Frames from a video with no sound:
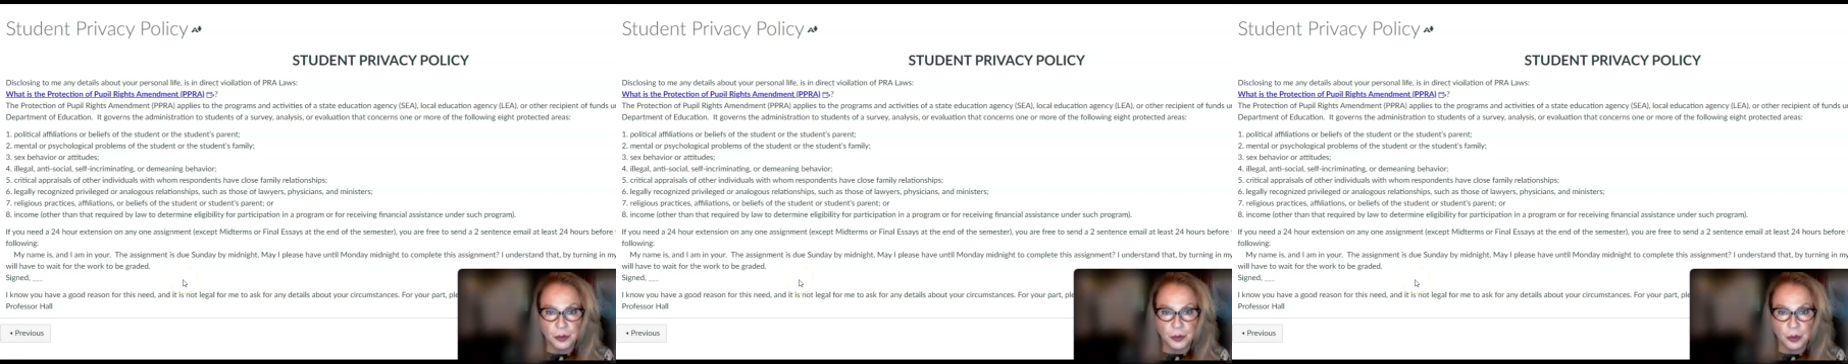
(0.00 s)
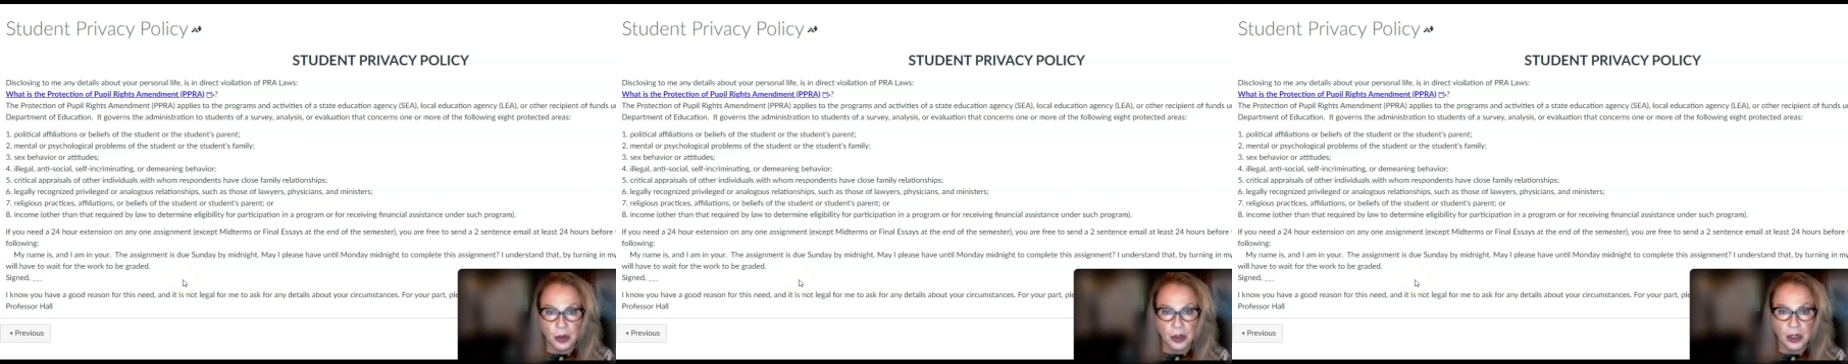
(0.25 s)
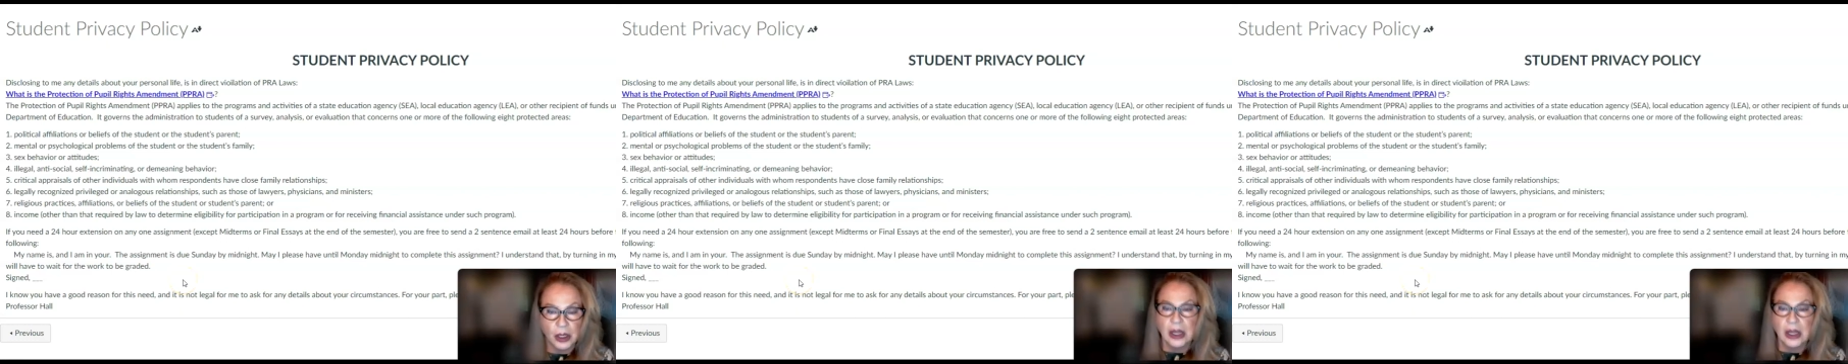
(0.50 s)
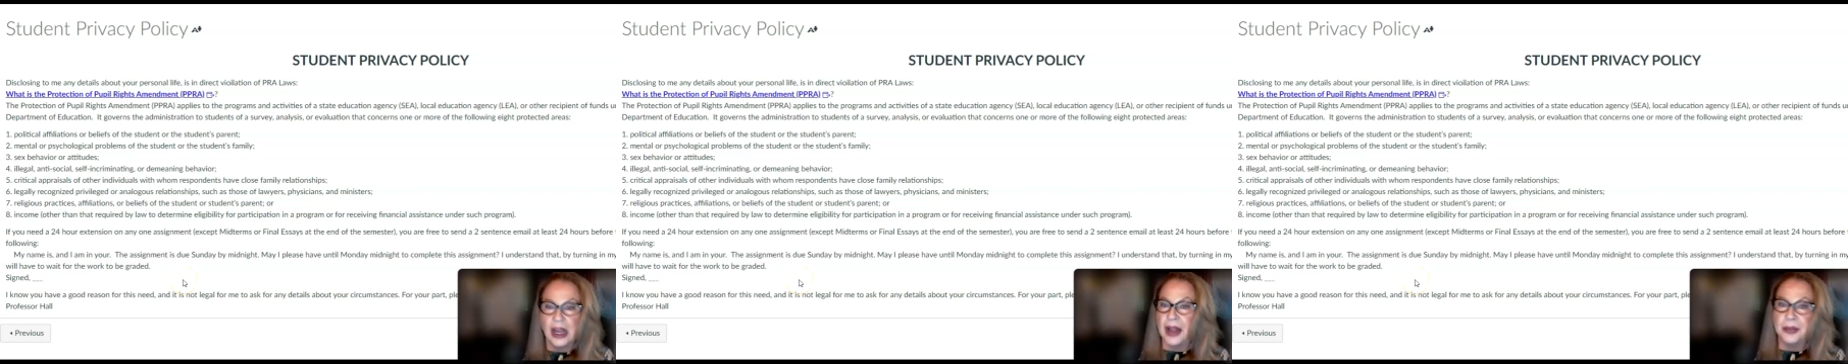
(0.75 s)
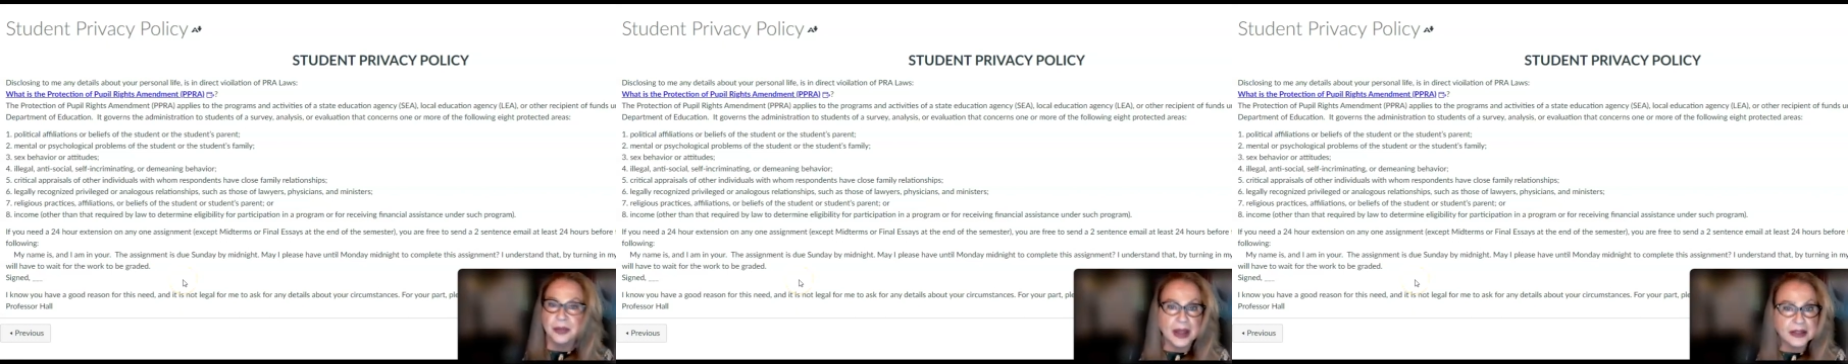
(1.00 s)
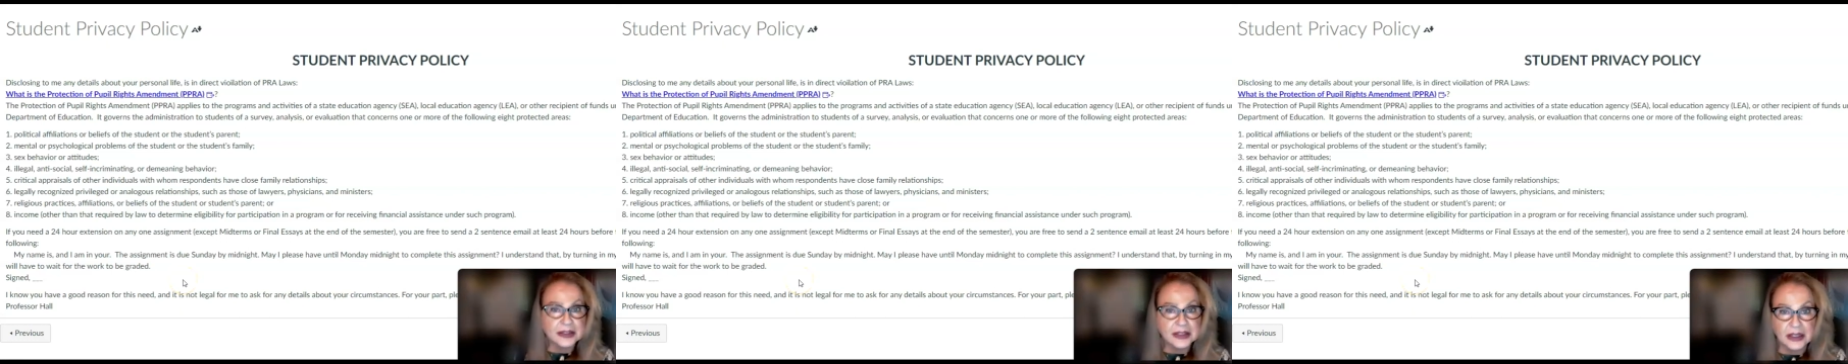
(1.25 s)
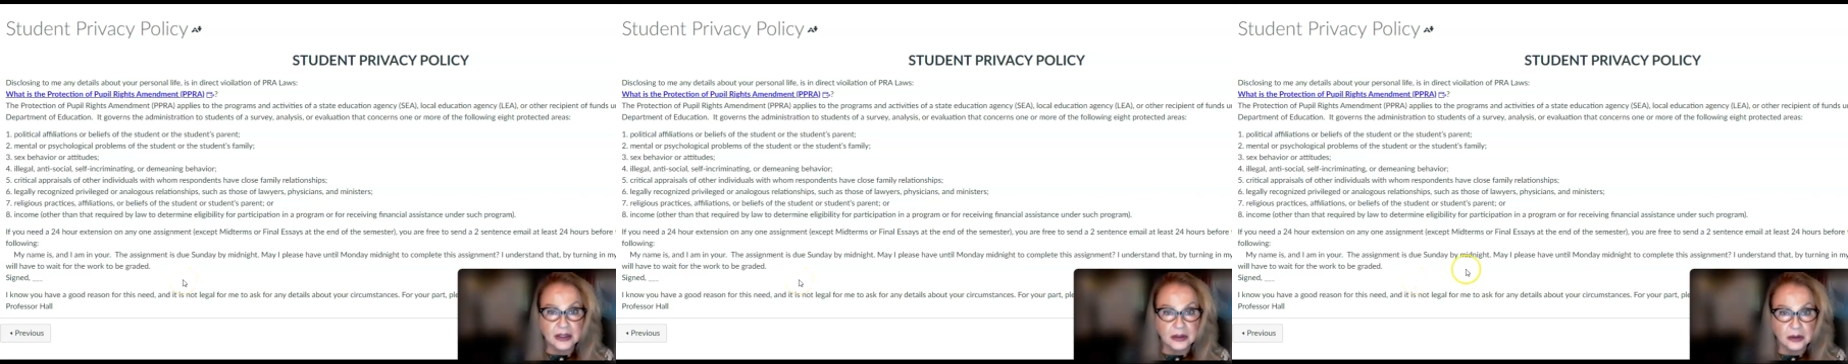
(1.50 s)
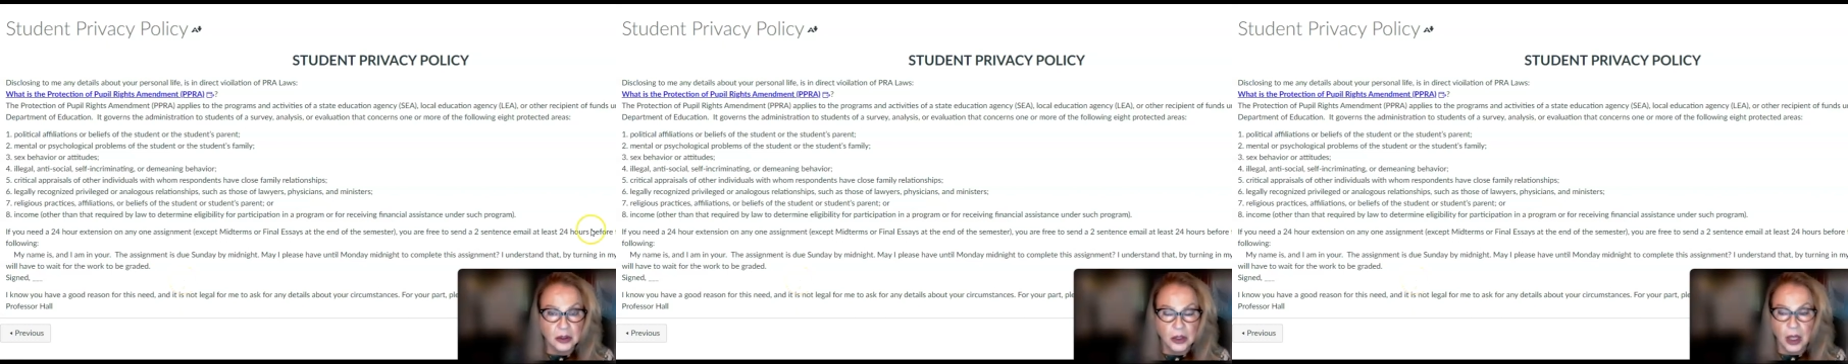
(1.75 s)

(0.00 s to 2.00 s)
for, and that's it.